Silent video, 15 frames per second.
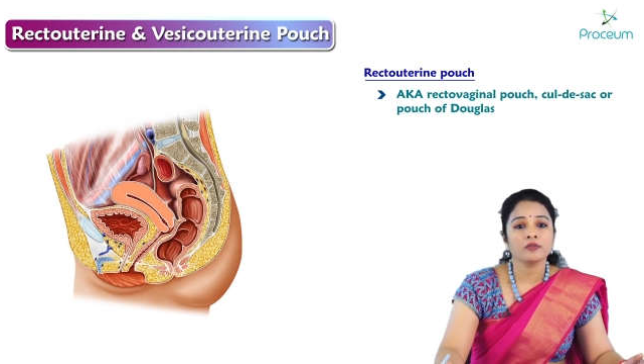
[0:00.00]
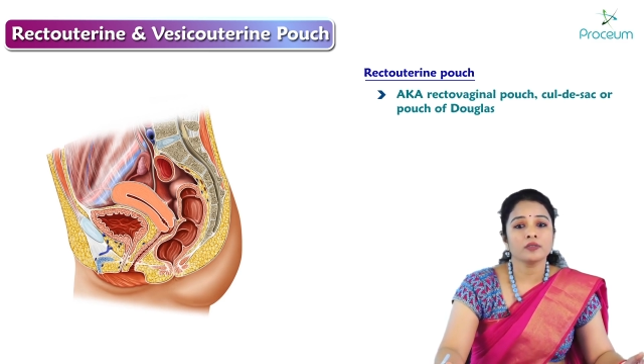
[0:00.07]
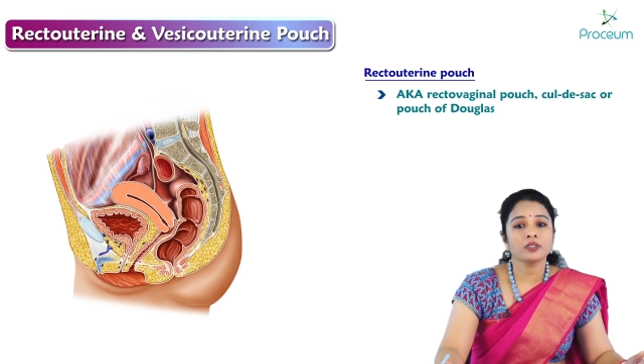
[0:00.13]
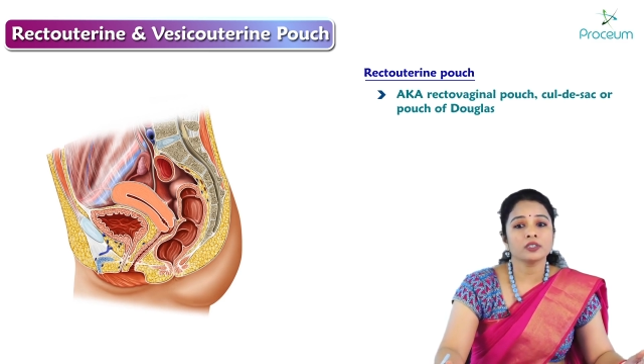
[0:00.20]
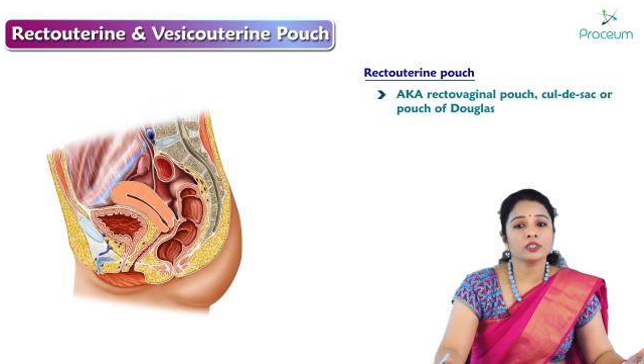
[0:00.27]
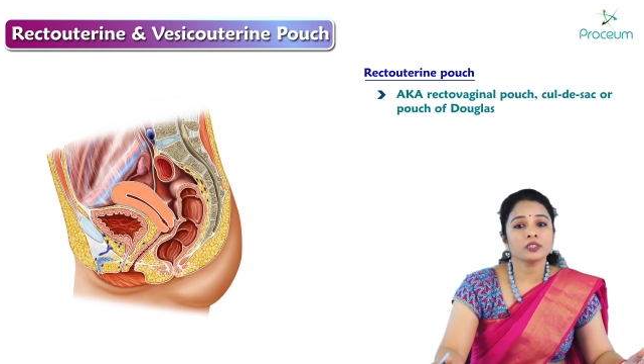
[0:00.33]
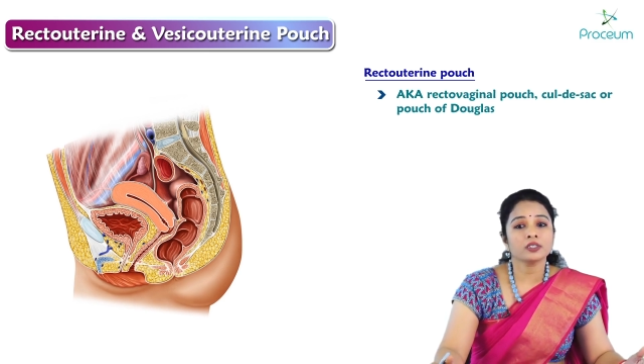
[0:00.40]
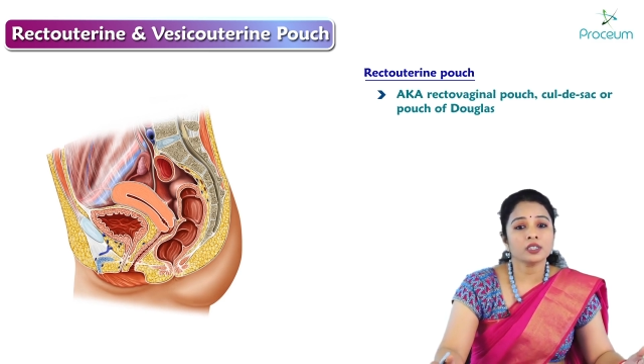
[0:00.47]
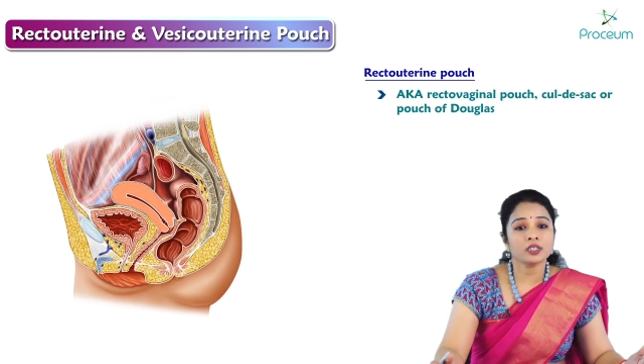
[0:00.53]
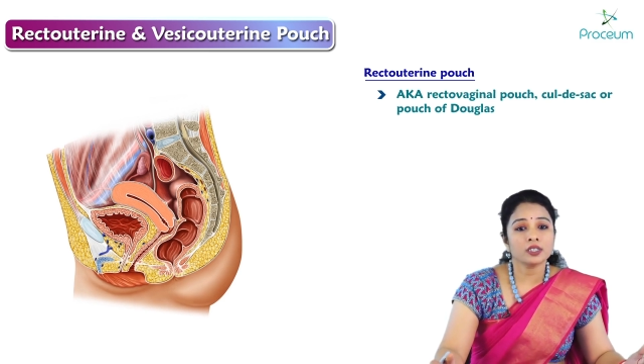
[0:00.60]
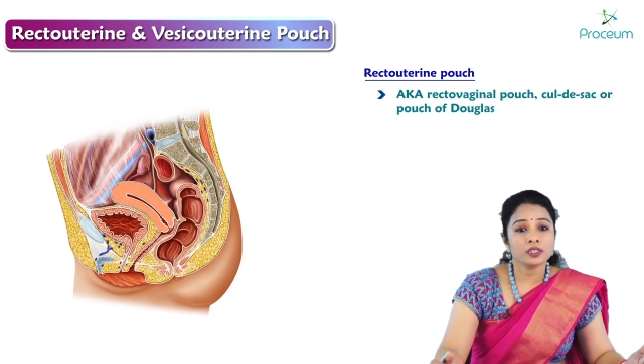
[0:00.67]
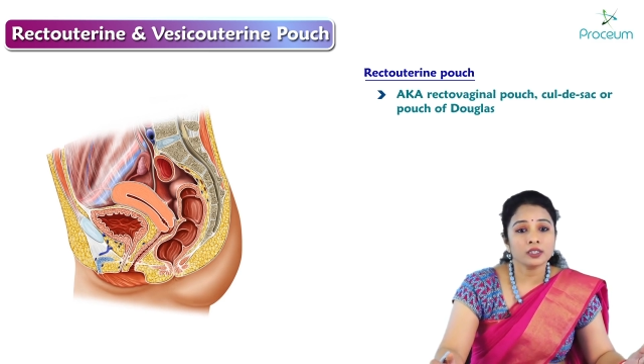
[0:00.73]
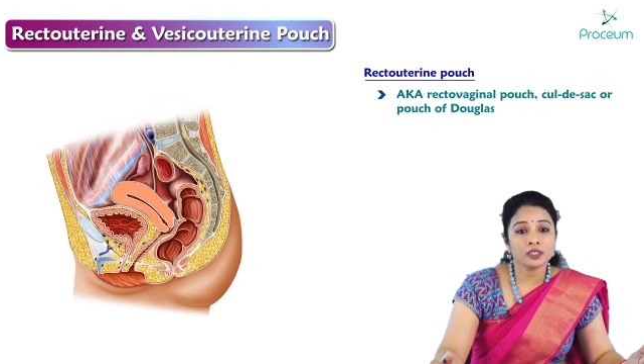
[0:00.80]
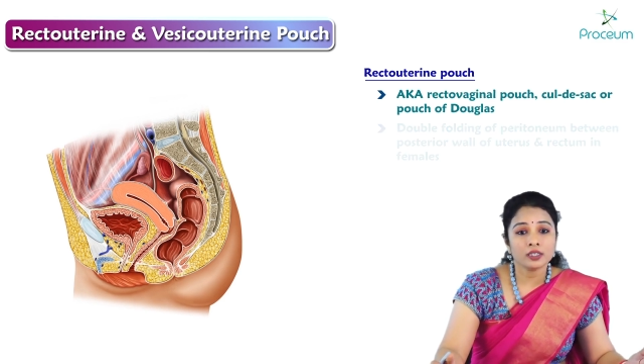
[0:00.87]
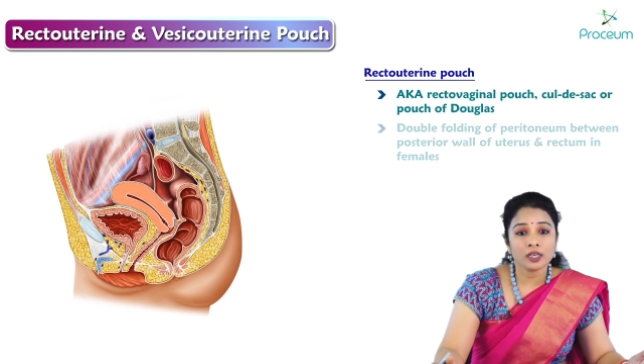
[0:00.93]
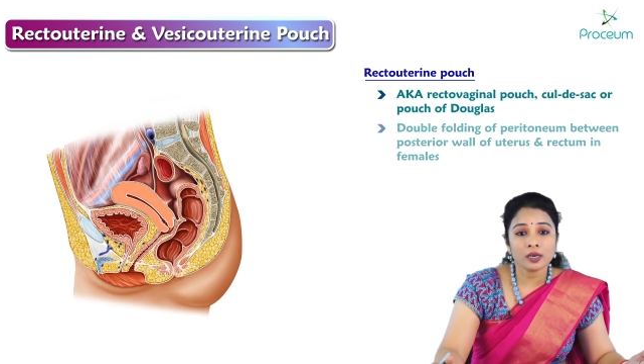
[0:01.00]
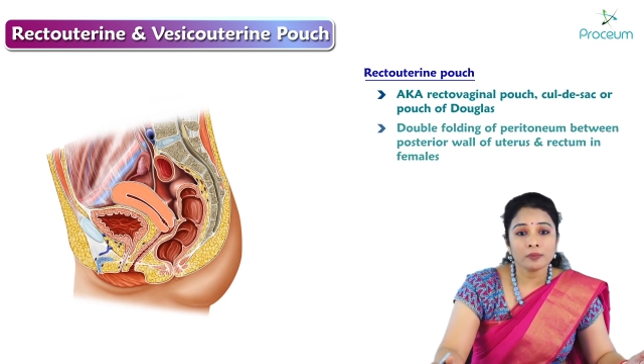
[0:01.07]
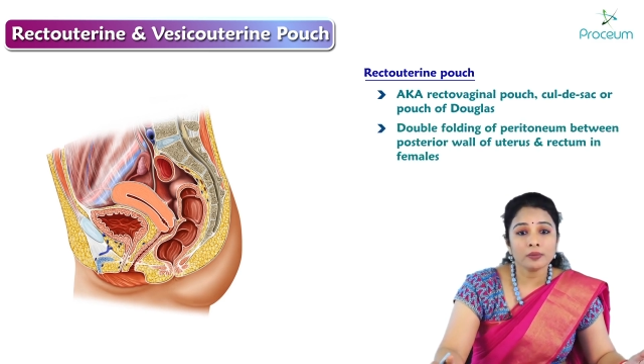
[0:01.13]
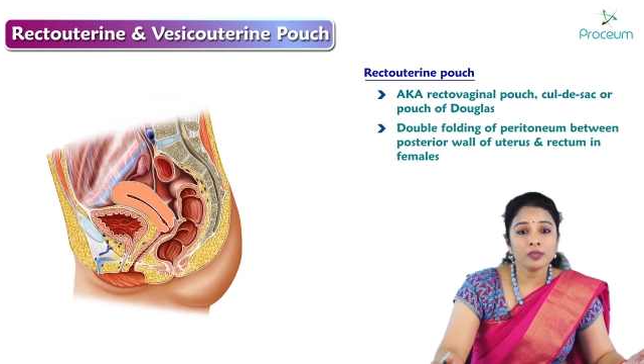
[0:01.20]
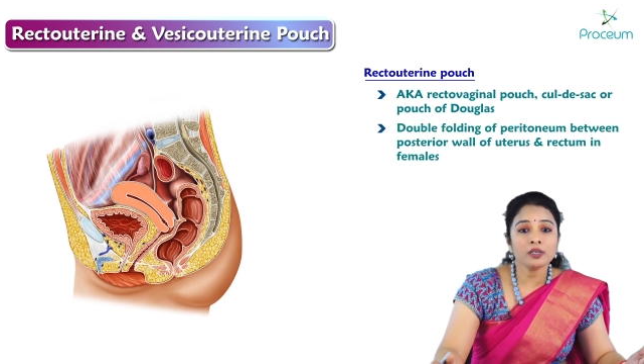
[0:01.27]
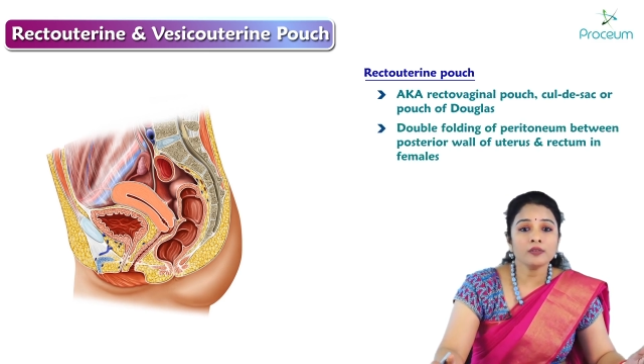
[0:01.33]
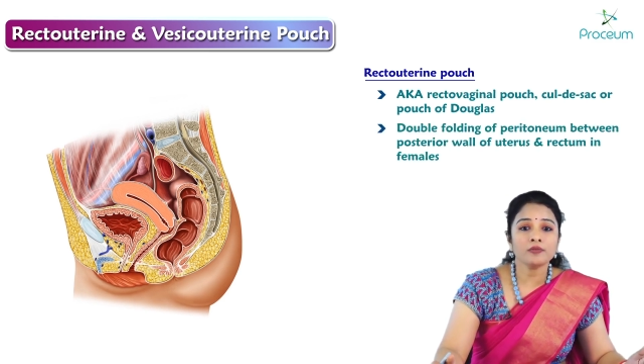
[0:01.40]
which is a
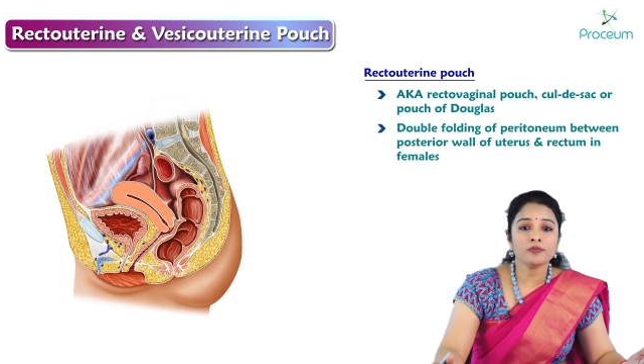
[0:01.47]
double